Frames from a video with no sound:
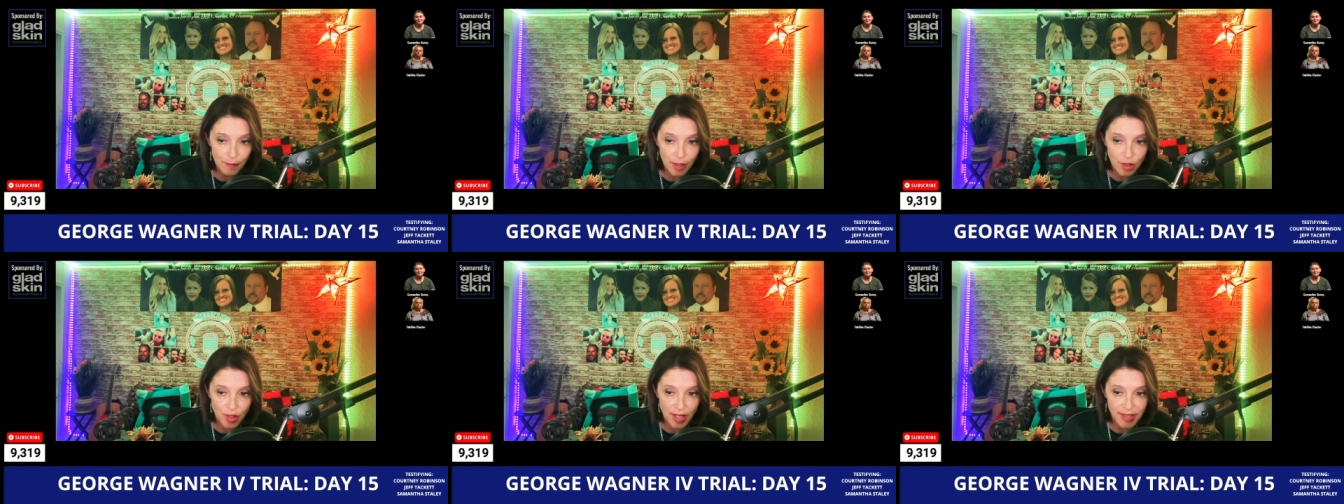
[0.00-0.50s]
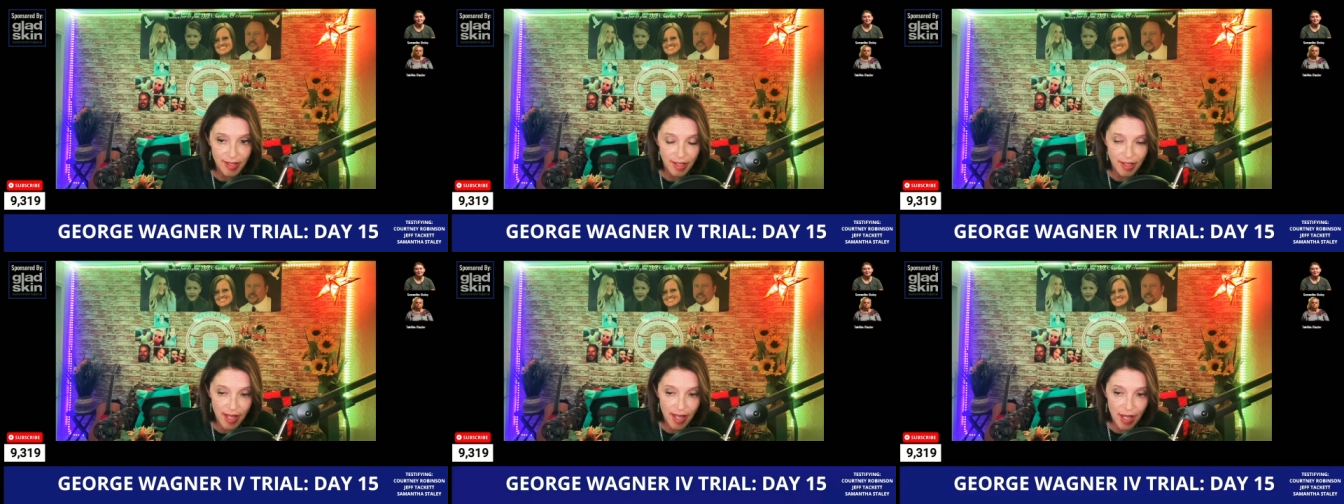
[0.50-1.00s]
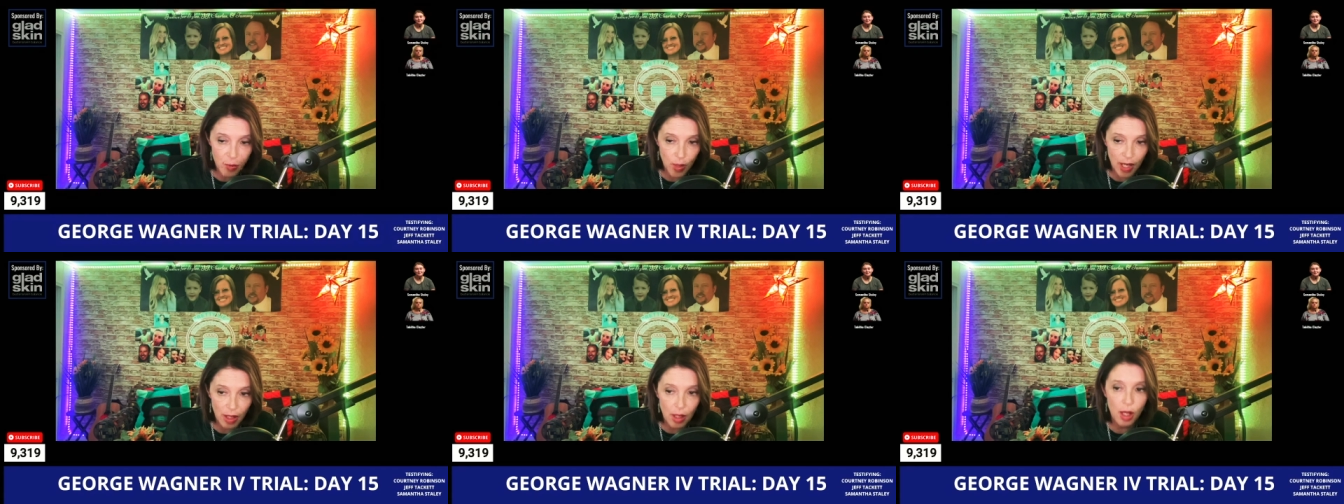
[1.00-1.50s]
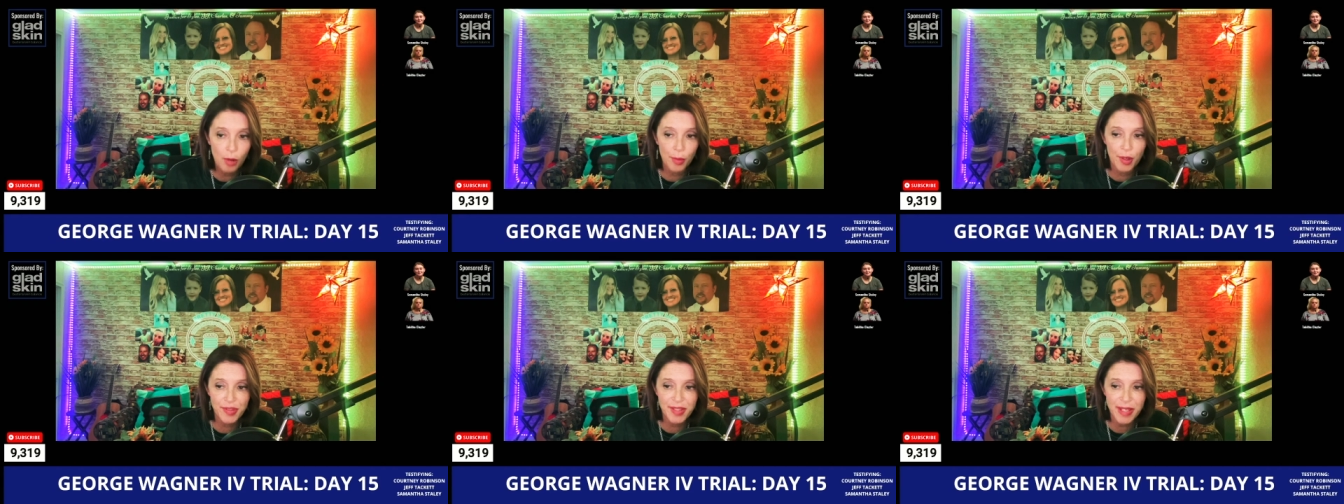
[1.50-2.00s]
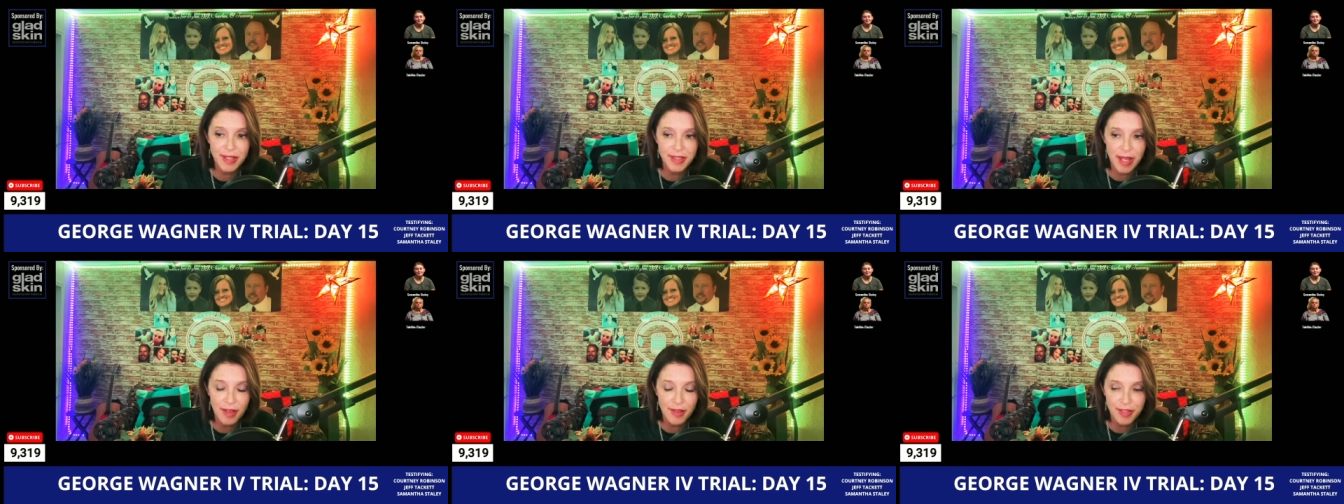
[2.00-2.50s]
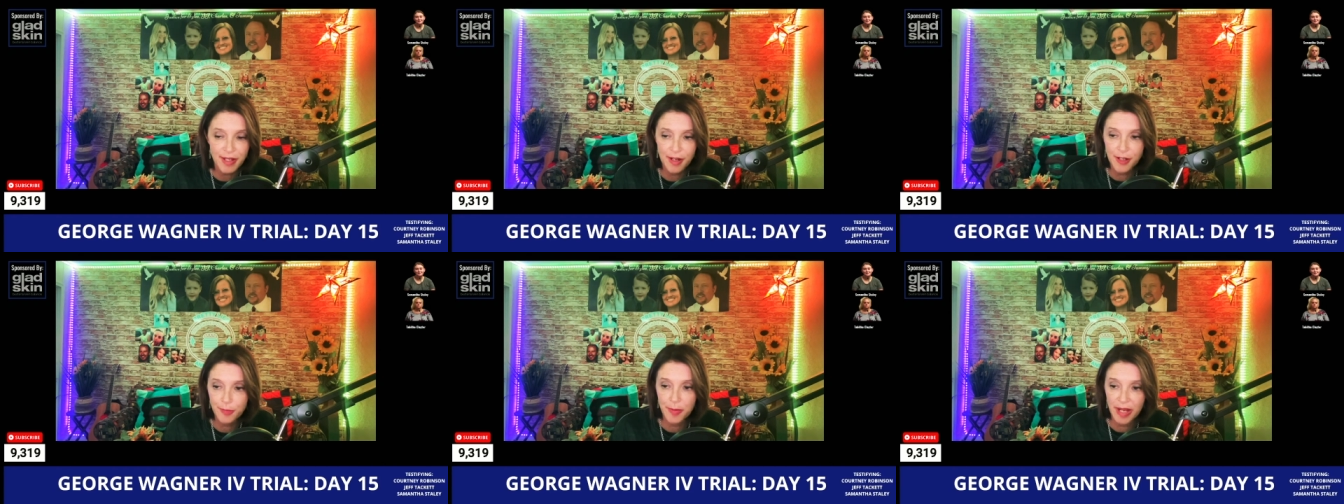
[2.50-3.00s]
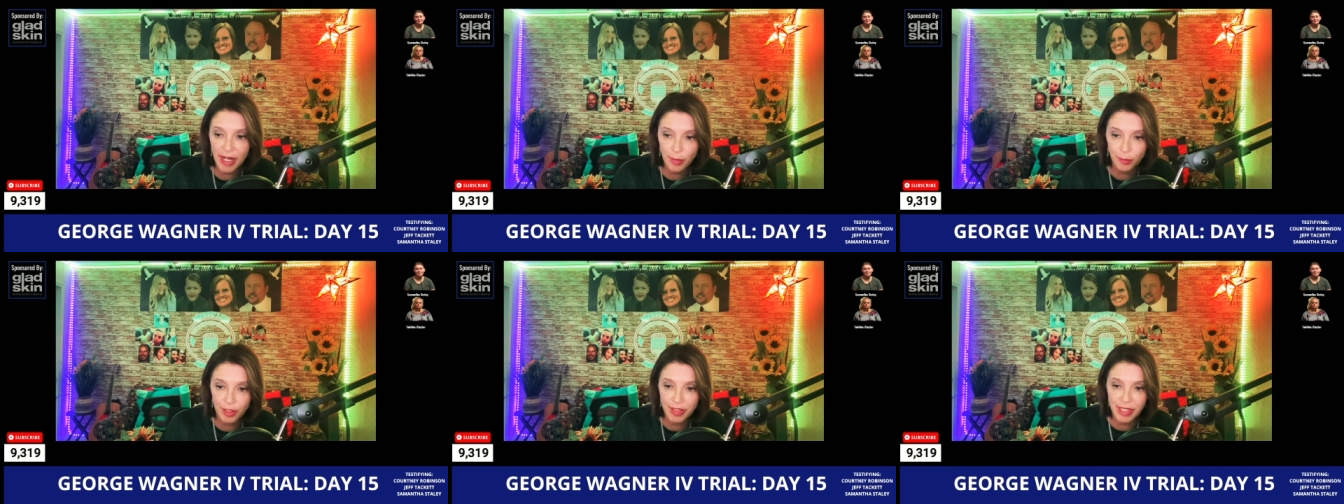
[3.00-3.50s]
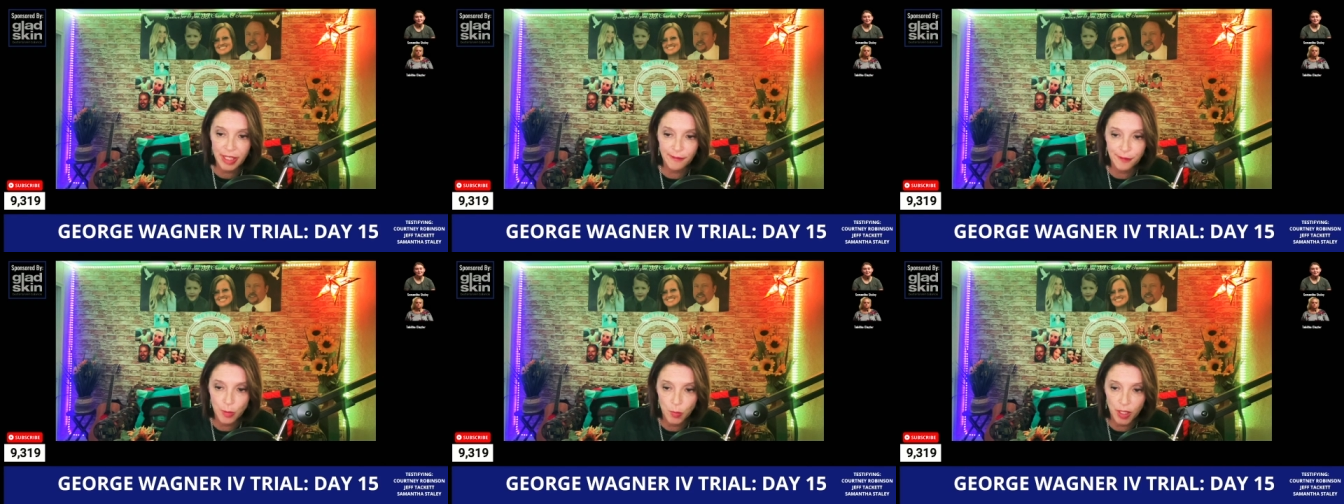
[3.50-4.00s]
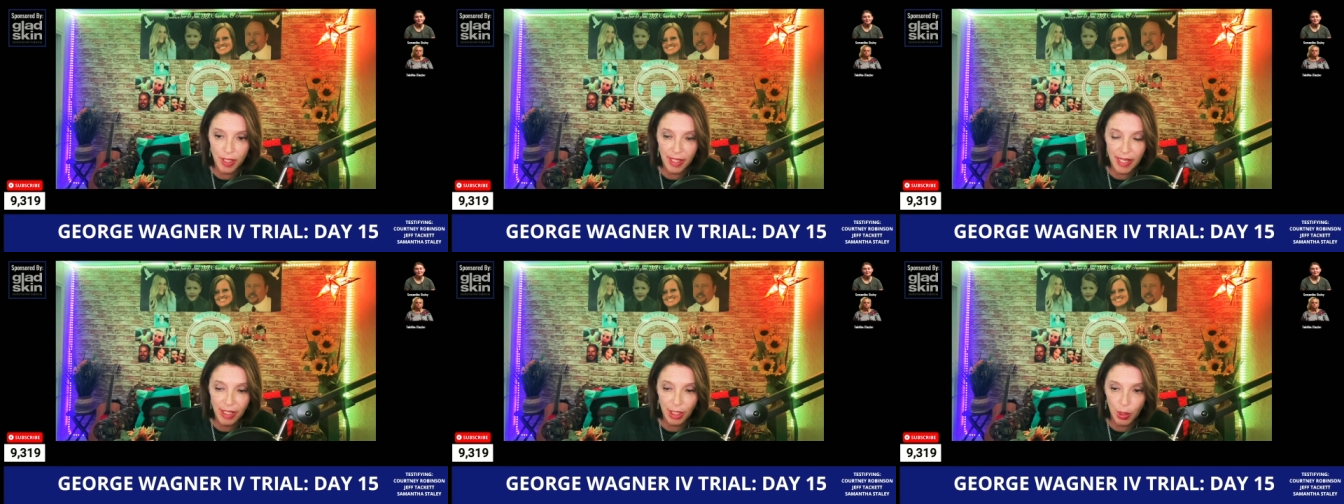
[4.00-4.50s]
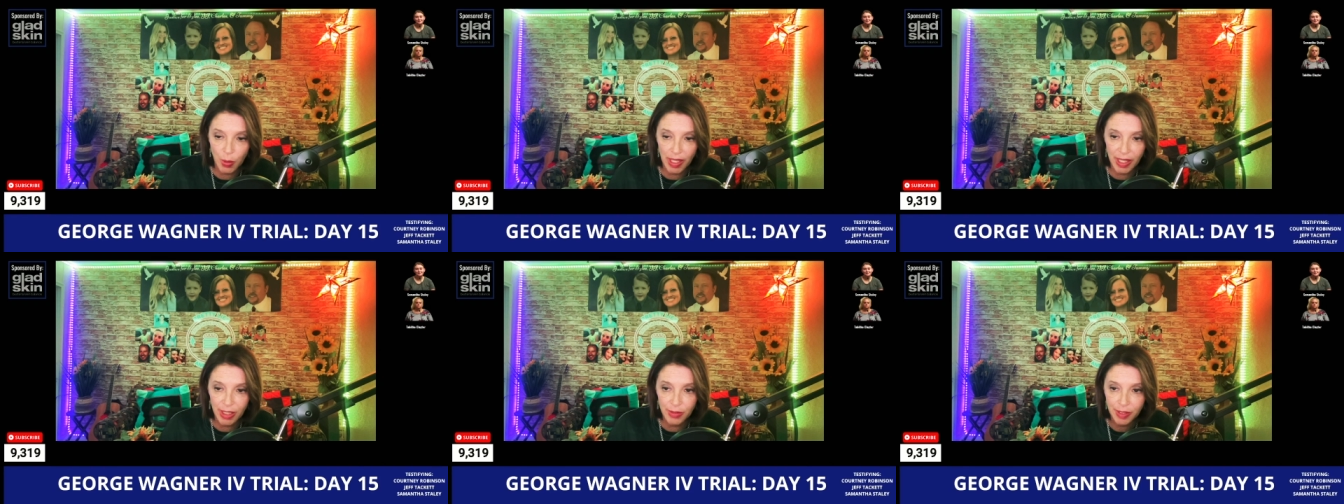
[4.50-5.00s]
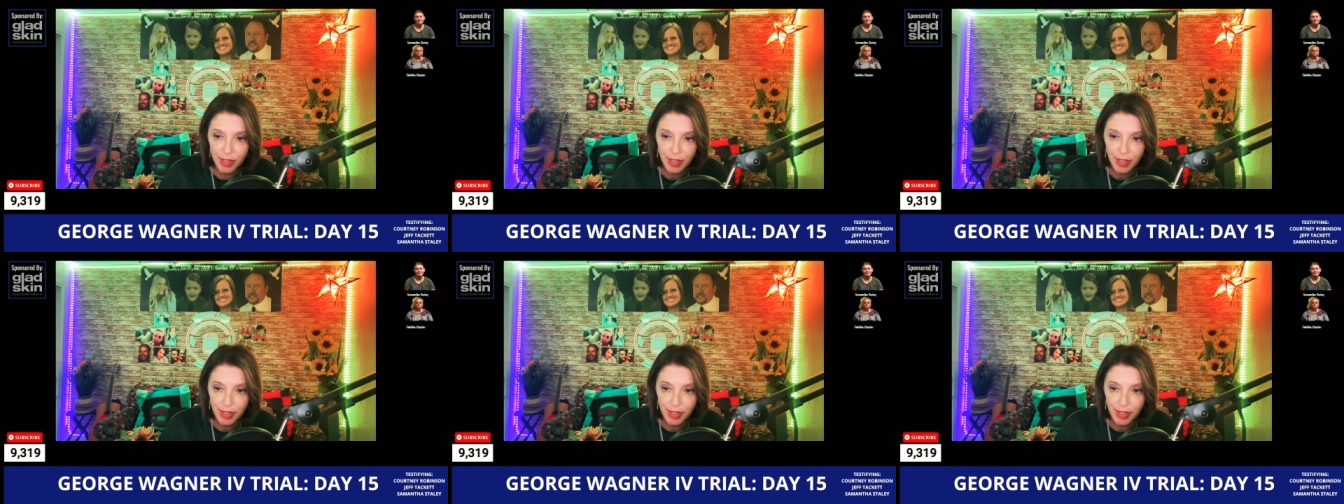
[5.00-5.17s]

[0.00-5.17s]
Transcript: And Jake said, Yeah, well, almost. He's downstairs, but I can run down if you want. LOL.